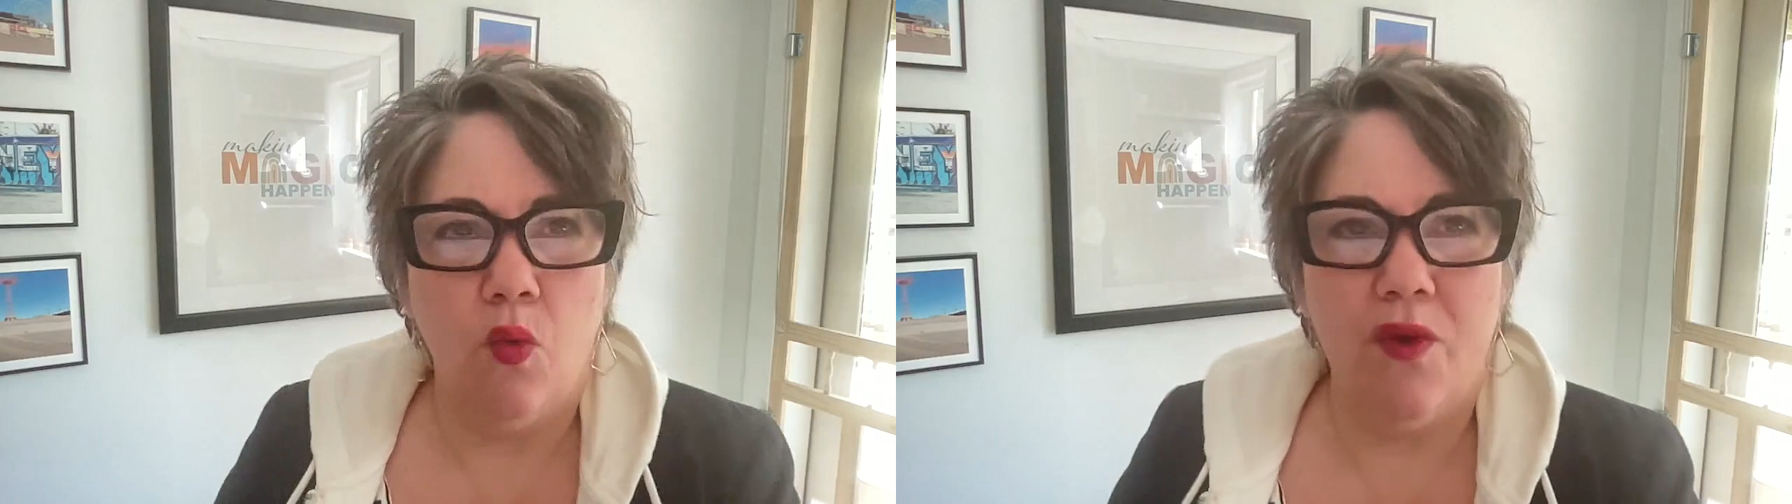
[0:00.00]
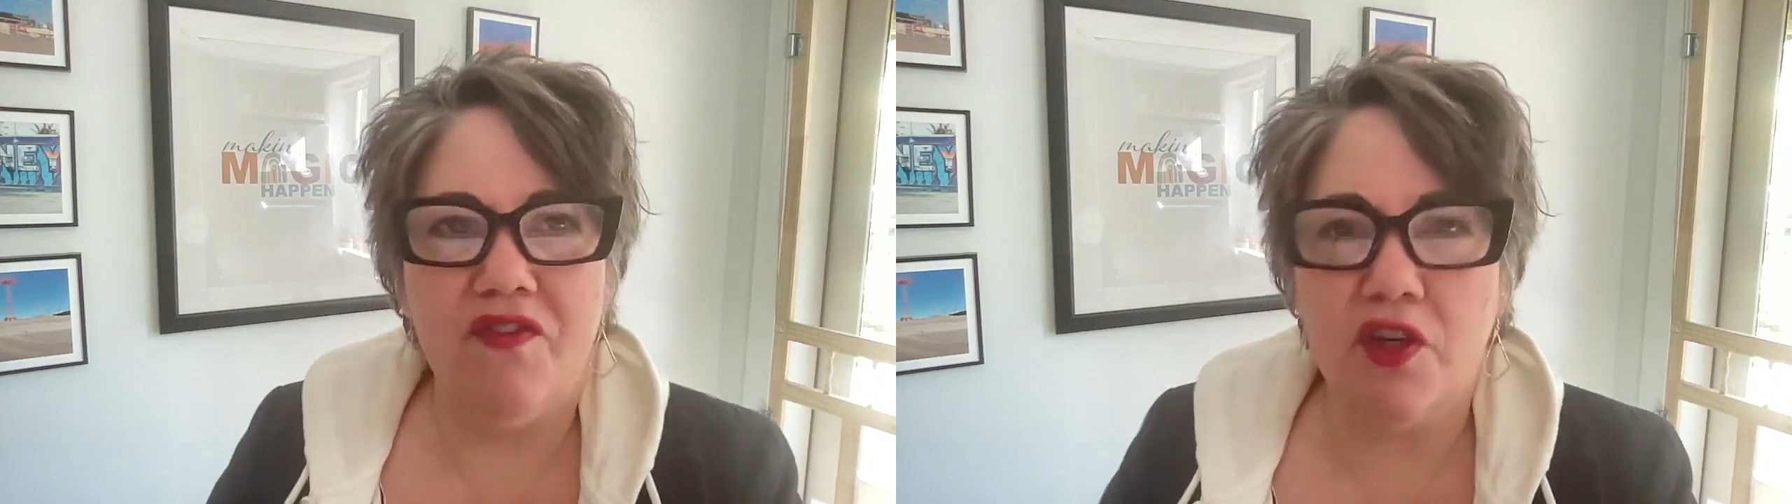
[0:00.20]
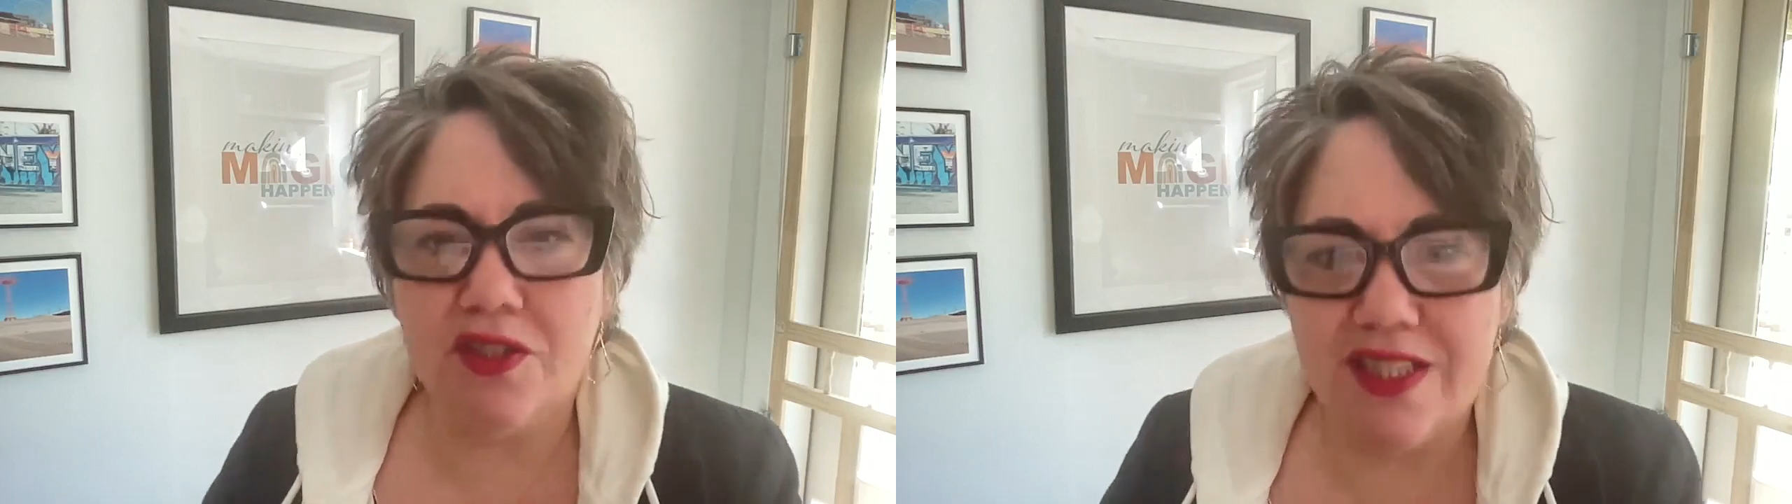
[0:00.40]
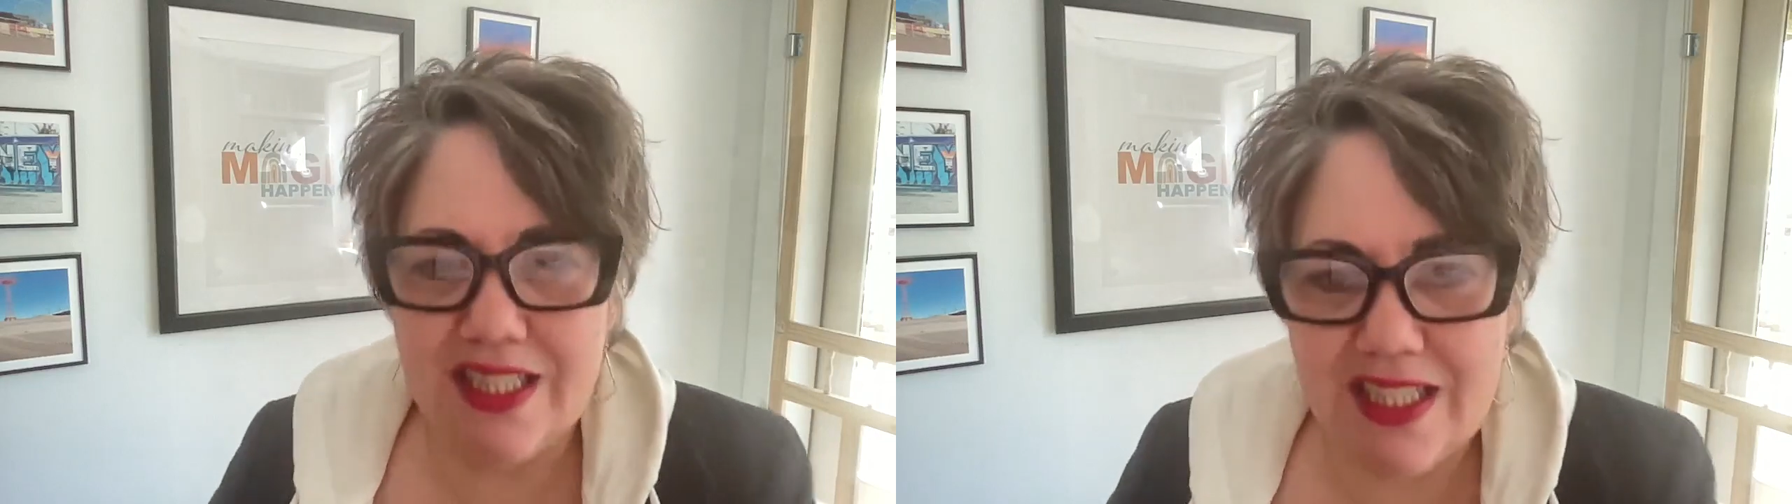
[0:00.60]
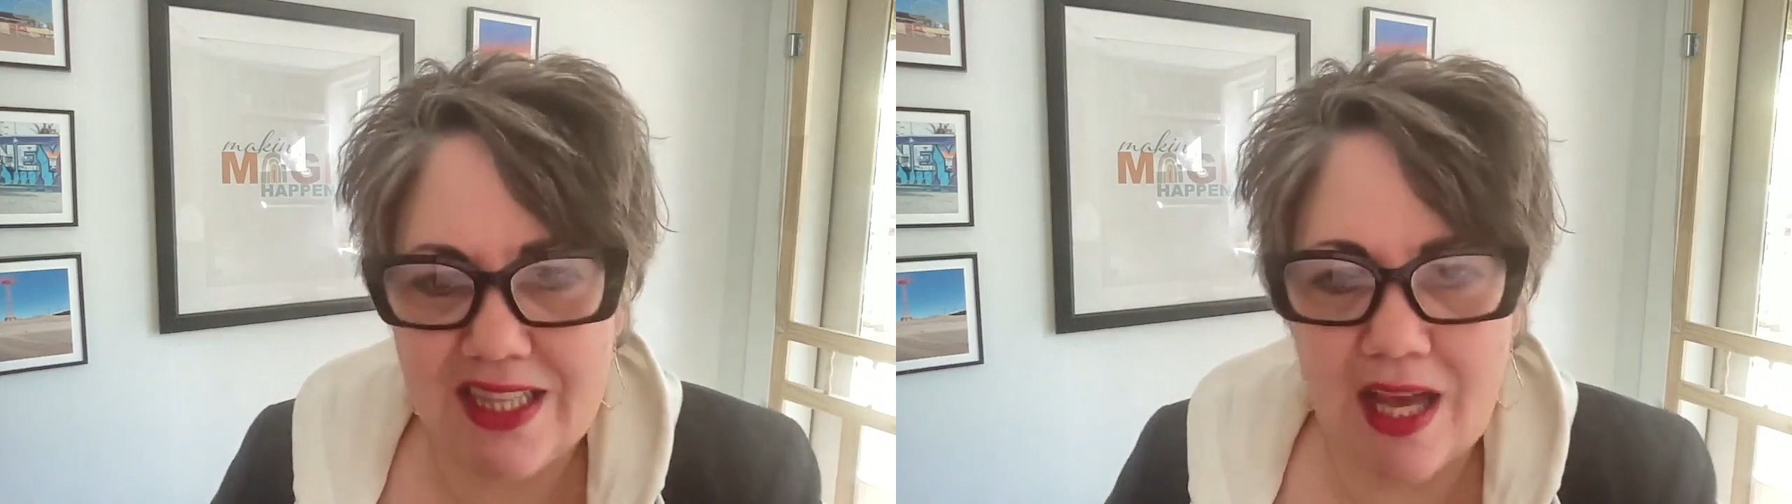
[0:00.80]
We first
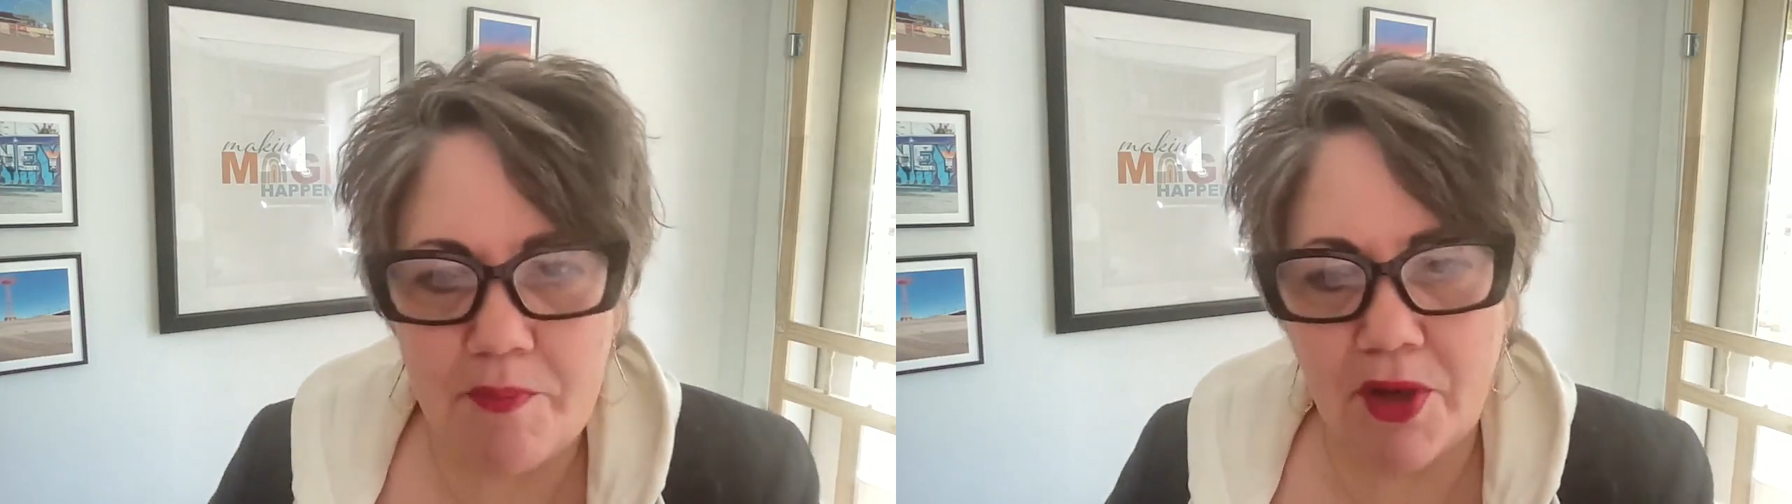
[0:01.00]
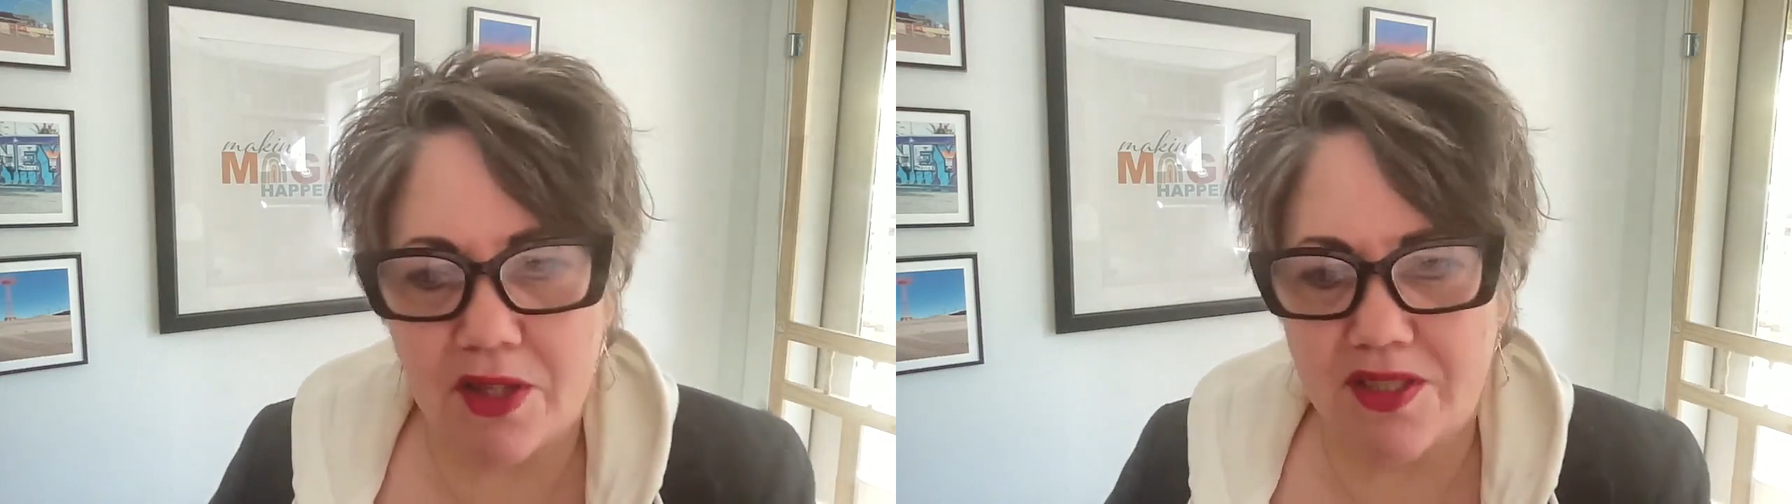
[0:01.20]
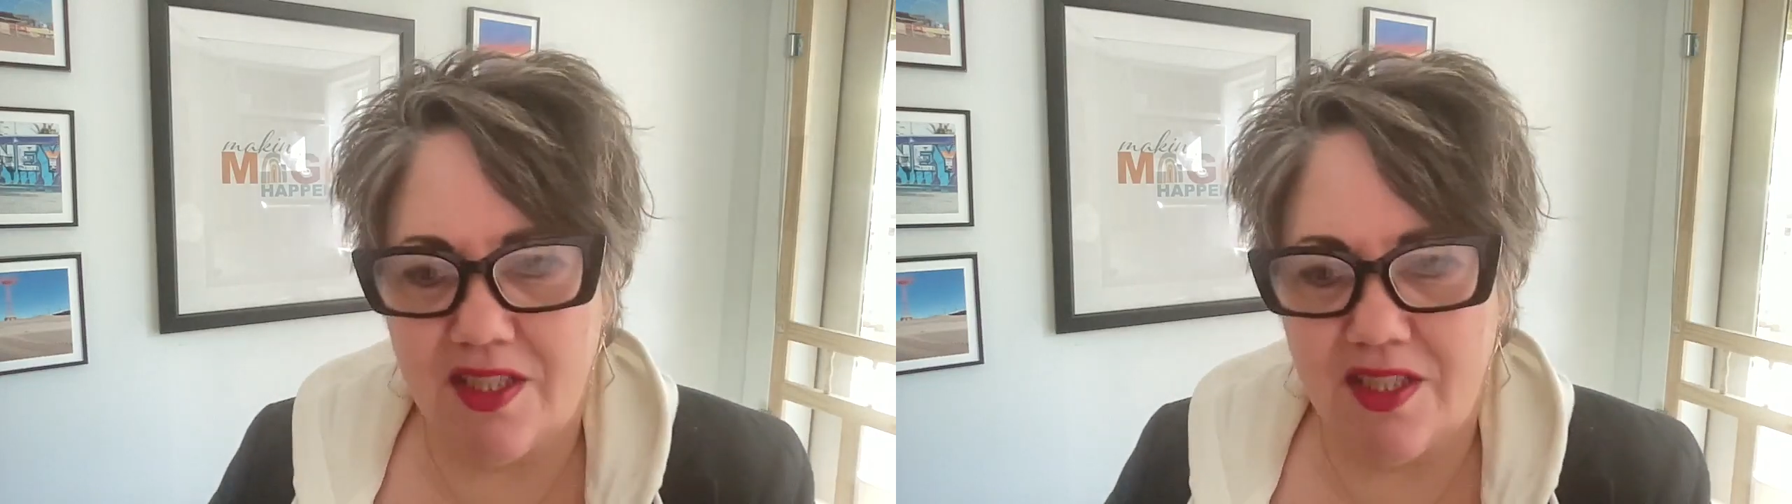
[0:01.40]
need that part